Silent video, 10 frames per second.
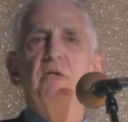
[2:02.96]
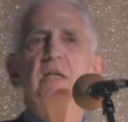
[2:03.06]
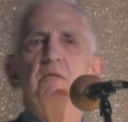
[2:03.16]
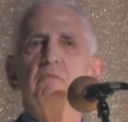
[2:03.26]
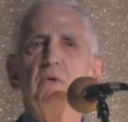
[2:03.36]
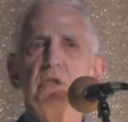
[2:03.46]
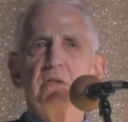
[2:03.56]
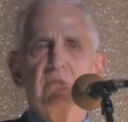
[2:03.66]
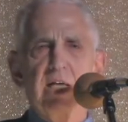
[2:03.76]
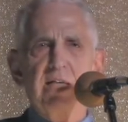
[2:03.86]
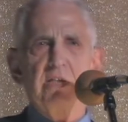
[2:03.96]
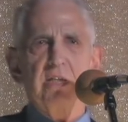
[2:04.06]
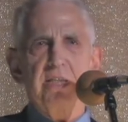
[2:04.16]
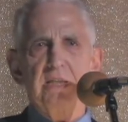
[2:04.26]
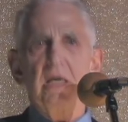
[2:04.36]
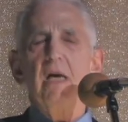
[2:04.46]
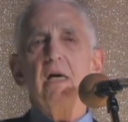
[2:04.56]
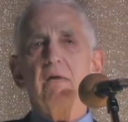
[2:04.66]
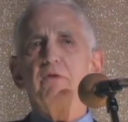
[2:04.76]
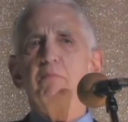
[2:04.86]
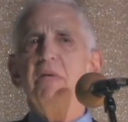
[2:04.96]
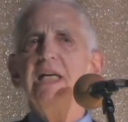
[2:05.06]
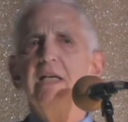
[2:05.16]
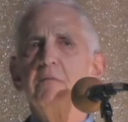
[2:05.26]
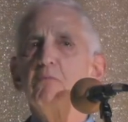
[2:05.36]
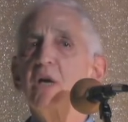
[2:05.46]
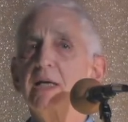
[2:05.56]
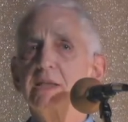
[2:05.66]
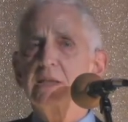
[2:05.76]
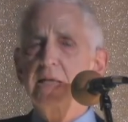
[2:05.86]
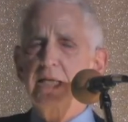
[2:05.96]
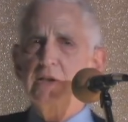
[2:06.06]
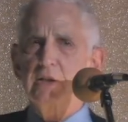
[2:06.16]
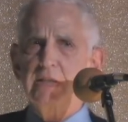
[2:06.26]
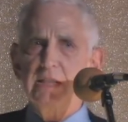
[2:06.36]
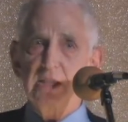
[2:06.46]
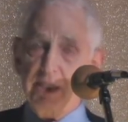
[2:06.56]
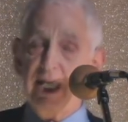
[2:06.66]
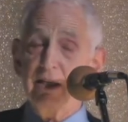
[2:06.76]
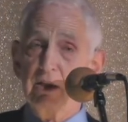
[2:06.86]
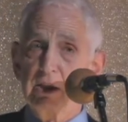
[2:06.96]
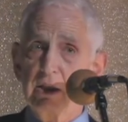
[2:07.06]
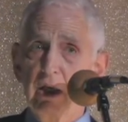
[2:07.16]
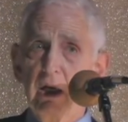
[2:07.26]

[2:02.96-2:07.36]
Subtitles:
done most of the casualties of the million-plus casualties, deaths